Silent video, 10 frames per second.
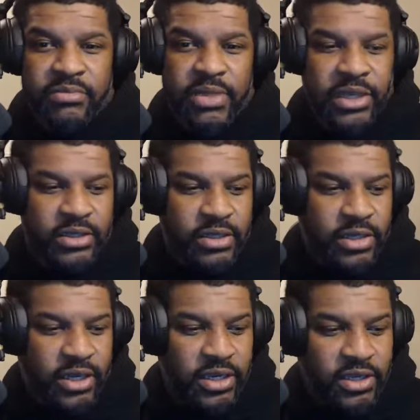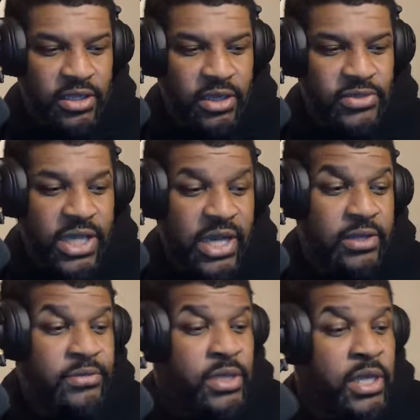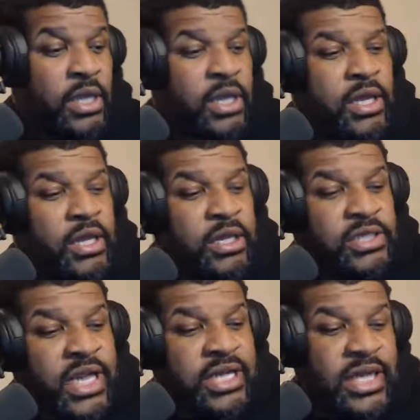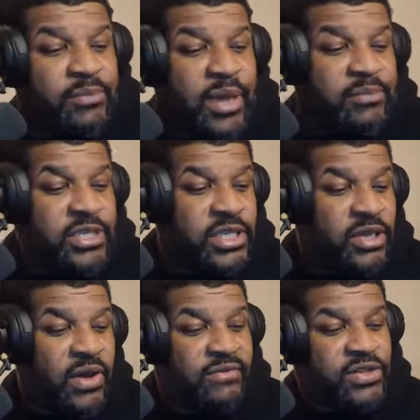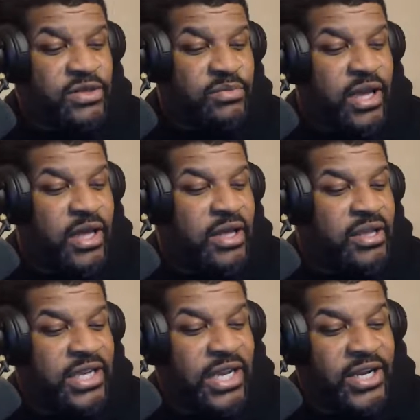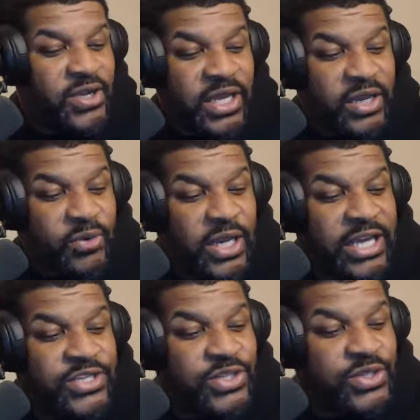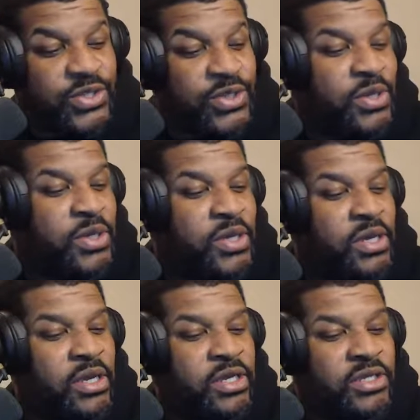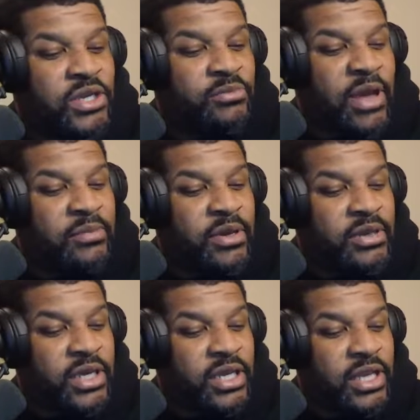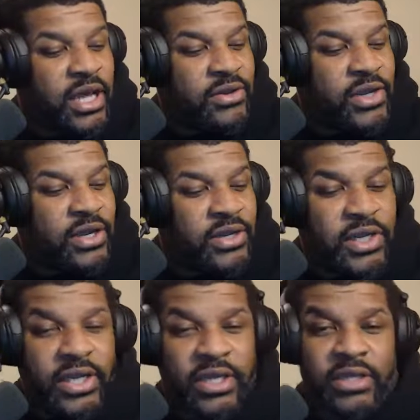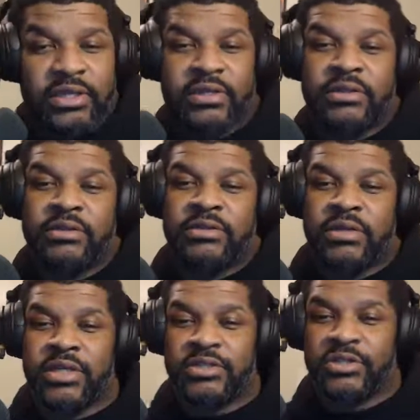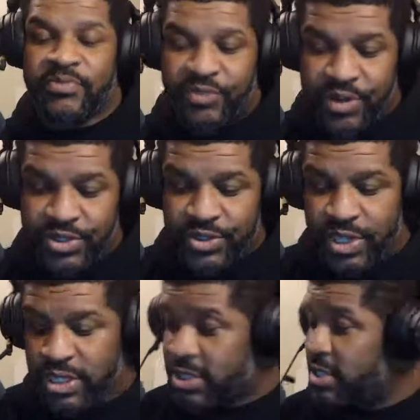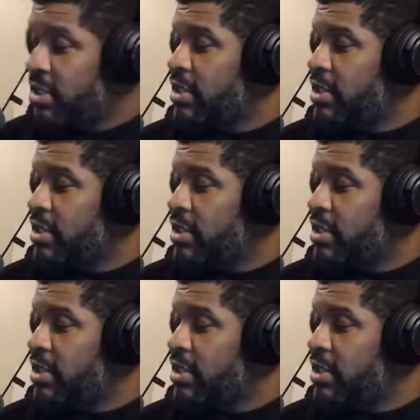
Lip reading: they're gonna close down. Looks like they might be still having some liquor liquidations, so you might be able to get down there and get you some free drinks.